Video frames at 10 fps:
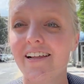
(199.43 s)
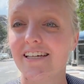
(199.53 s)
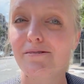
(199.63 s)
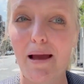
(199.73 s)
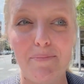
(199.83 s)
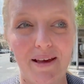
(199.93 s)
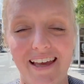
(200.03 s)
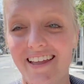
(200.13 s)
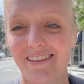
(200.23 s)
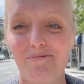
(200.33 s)
this might
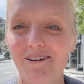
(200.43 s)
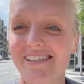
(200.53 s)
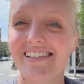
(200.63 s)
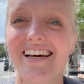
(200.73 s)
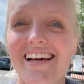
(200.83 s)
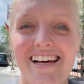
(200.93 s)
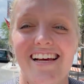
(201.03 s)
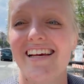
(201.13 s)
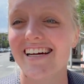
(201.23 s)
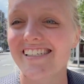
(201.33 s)
be the most
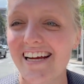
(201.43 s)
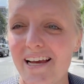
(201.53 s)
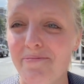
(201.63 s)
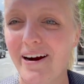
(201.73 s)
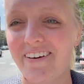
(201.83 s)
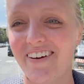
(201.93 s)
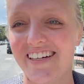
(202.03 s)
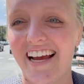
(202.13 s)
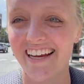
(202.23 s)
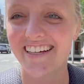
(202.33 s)
exciting part of our
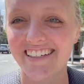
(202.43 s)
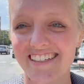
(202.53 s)
day.